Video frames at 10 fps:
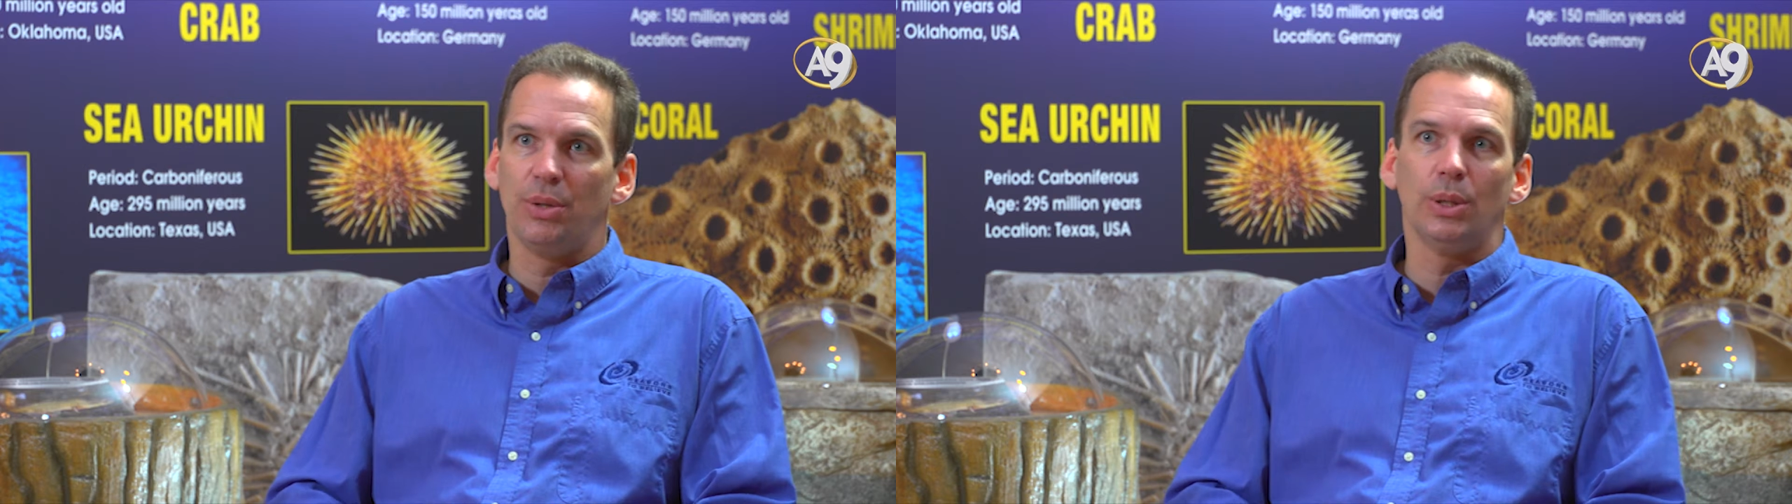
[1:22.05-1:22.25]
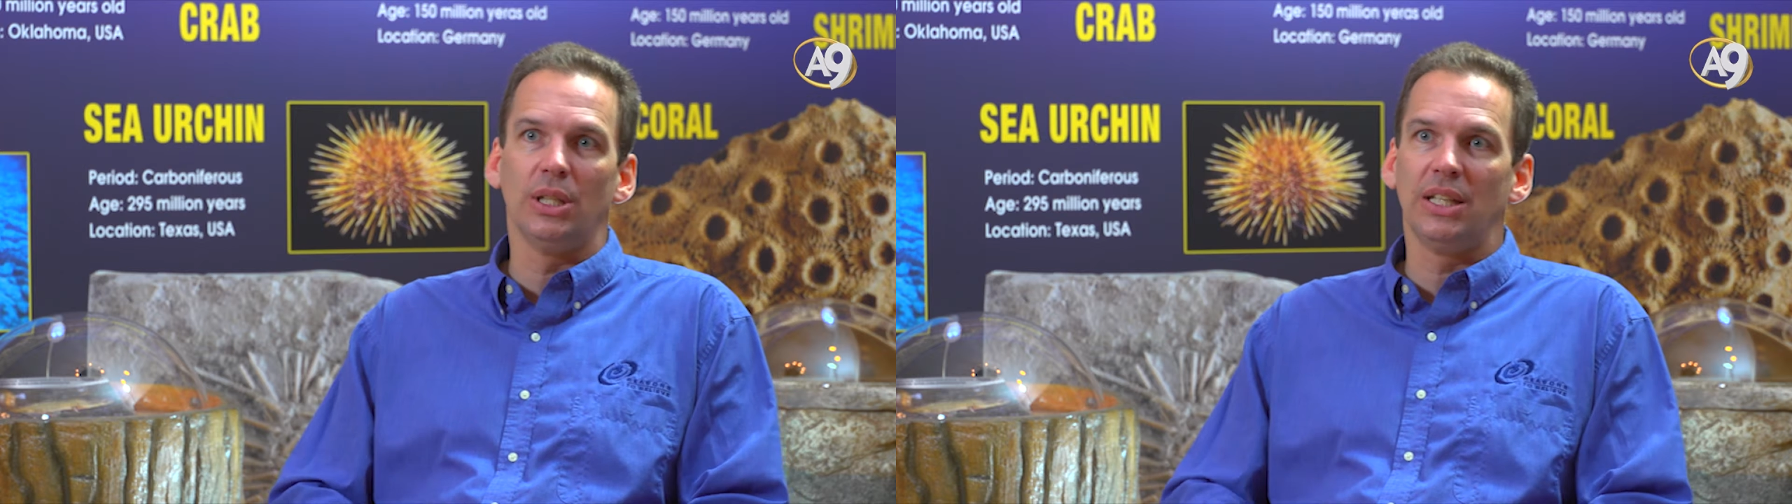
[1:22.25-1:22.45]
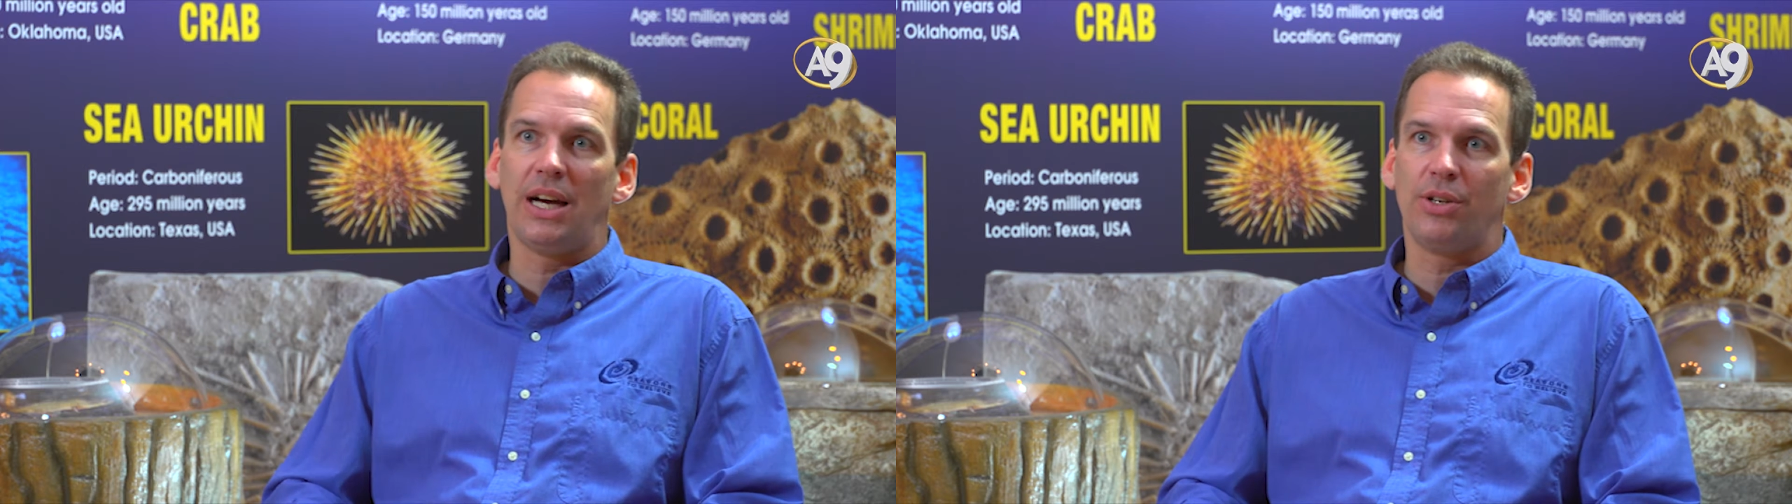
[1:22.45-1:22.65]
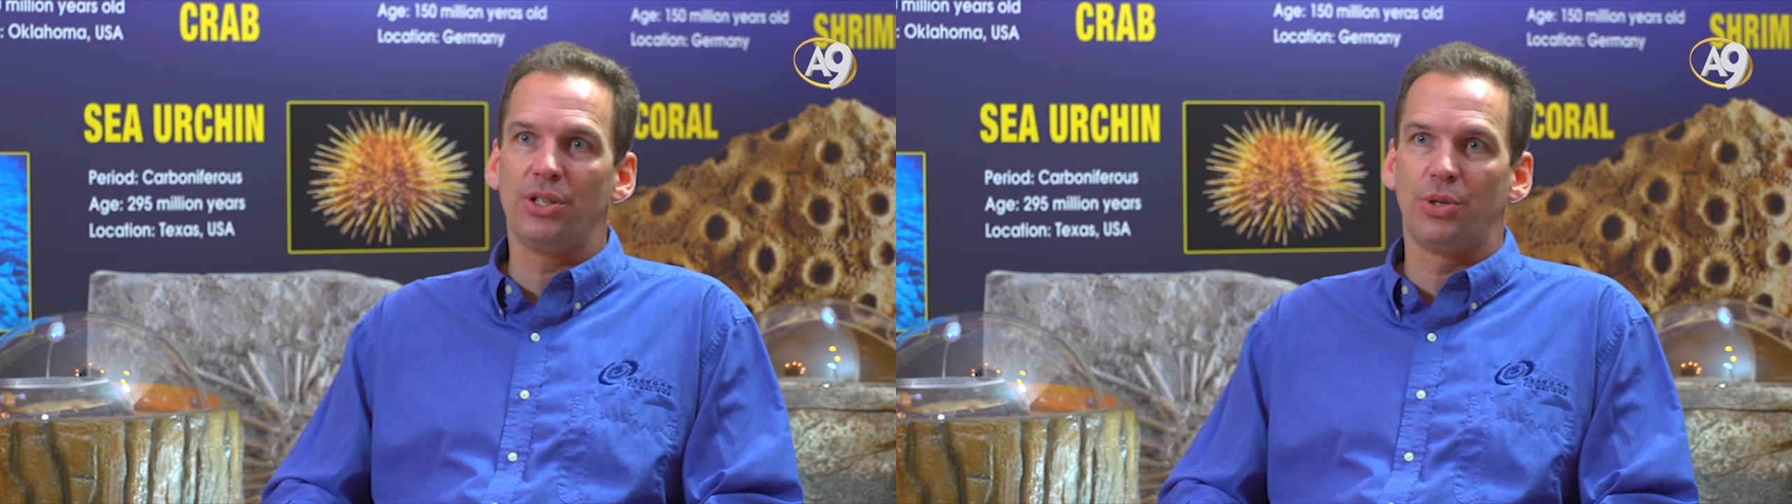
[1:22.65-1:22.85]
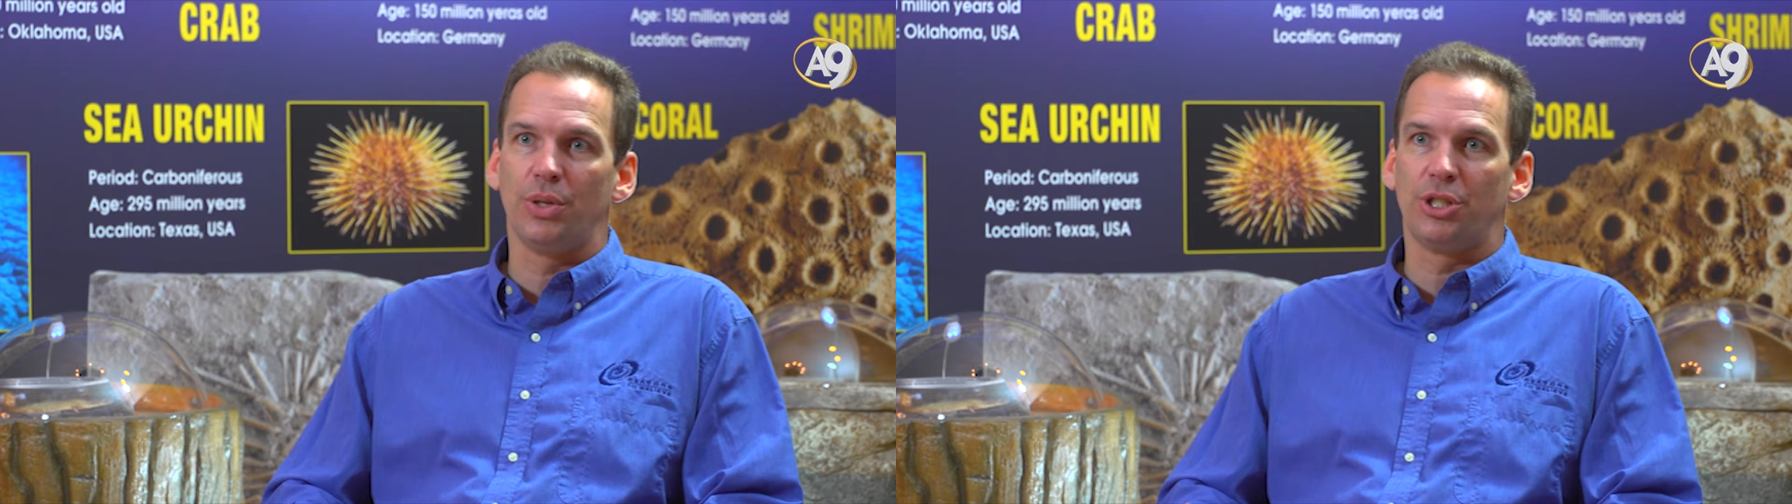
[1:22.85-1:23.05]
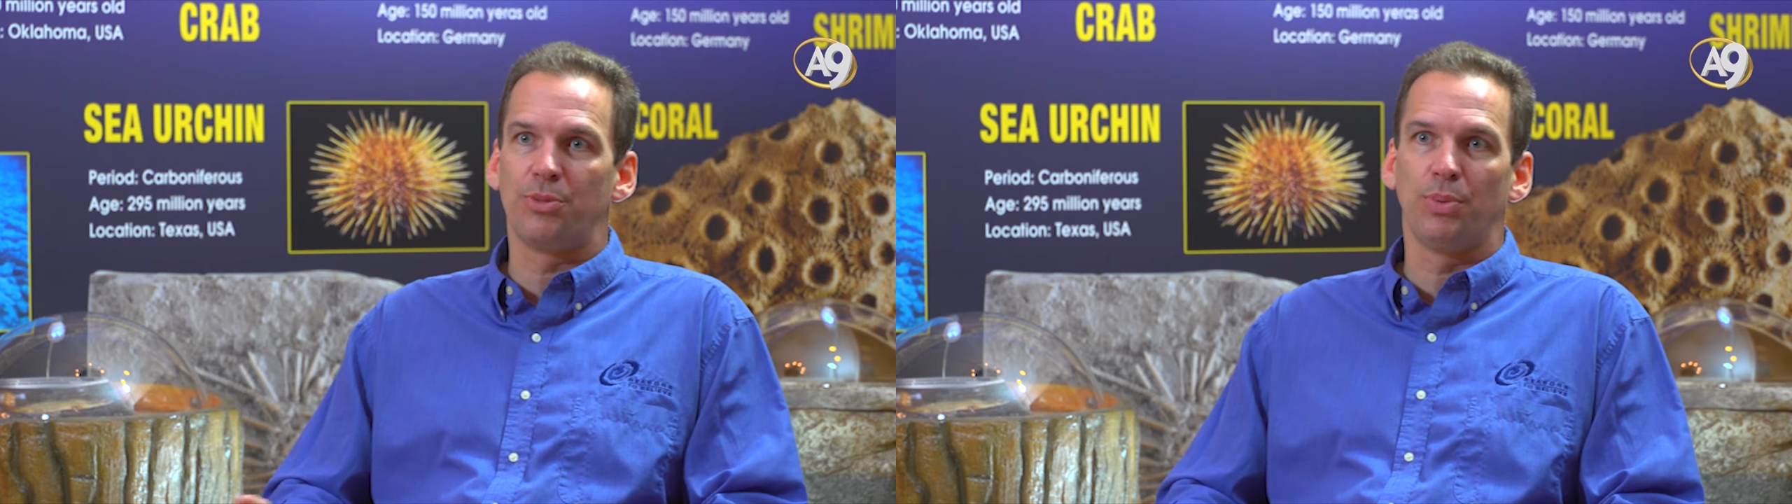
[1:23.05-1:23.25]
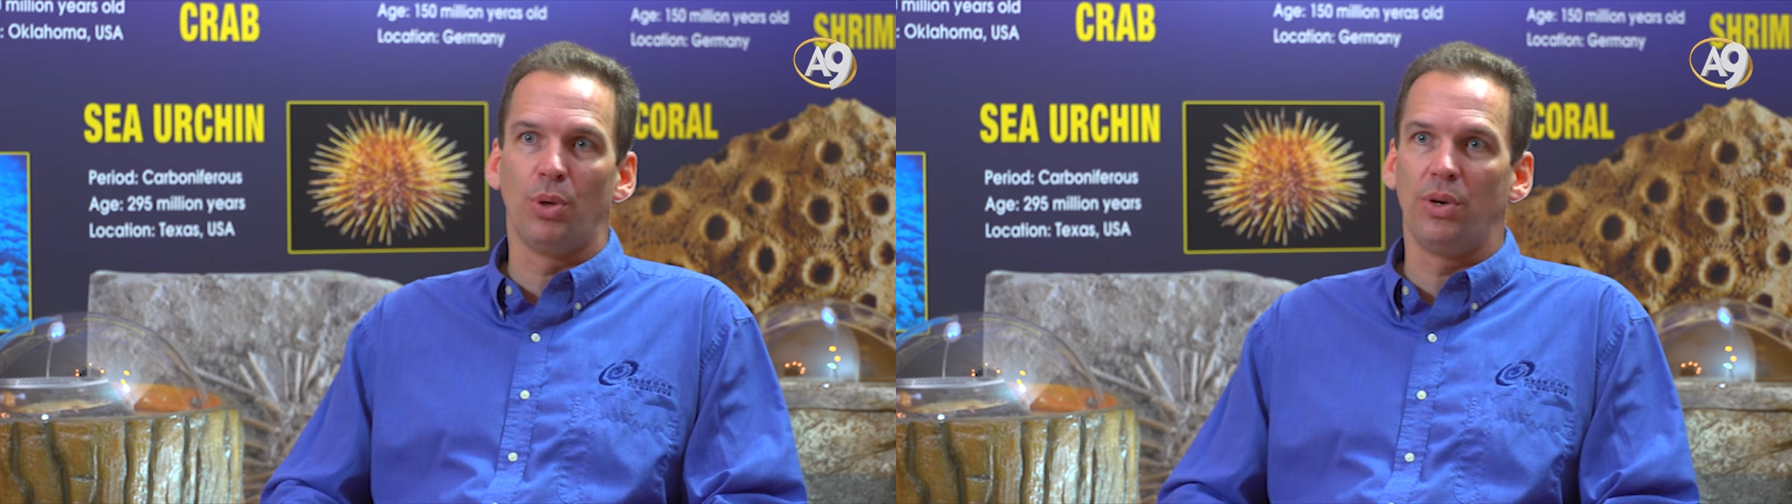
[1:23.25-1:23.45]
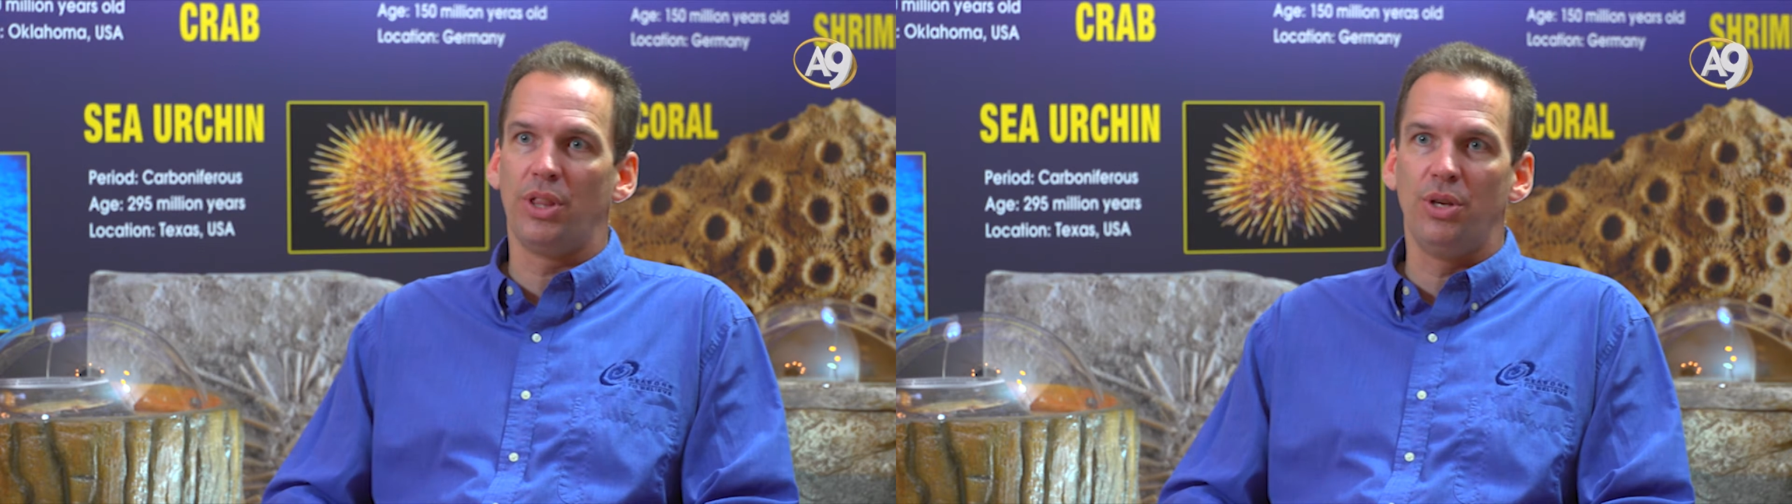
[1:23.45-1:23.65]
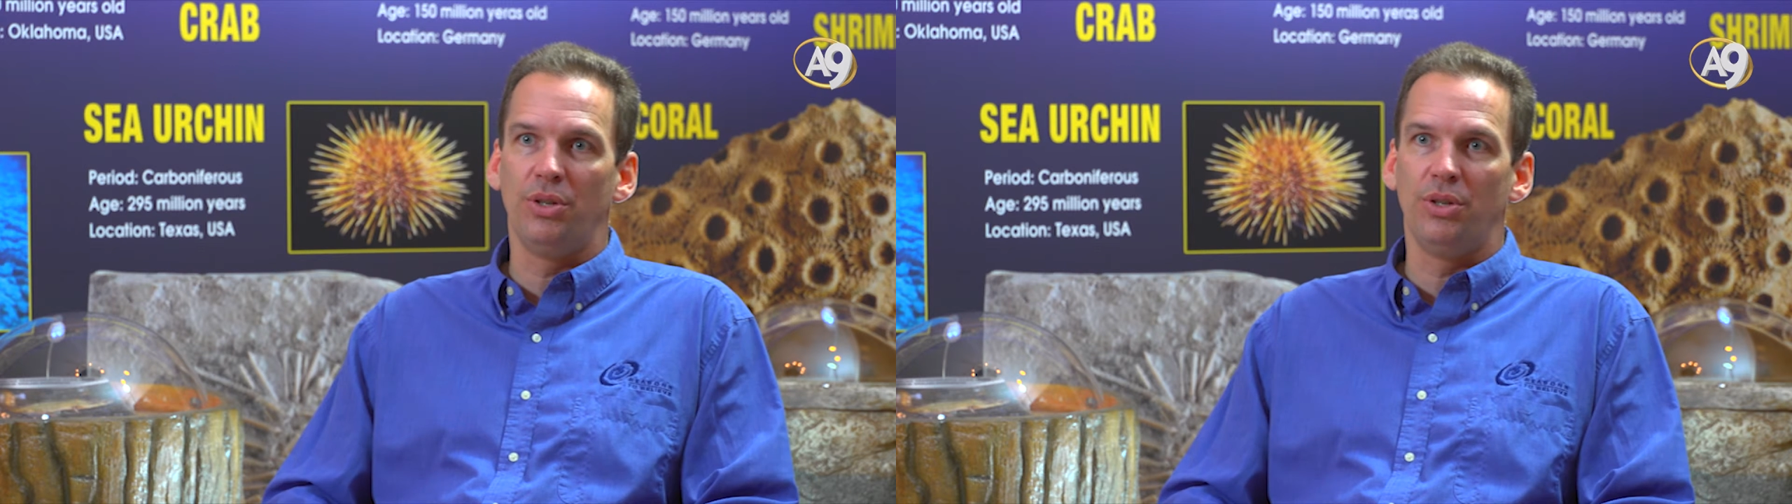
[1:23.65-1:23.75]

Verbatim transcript: it will allow us to explore the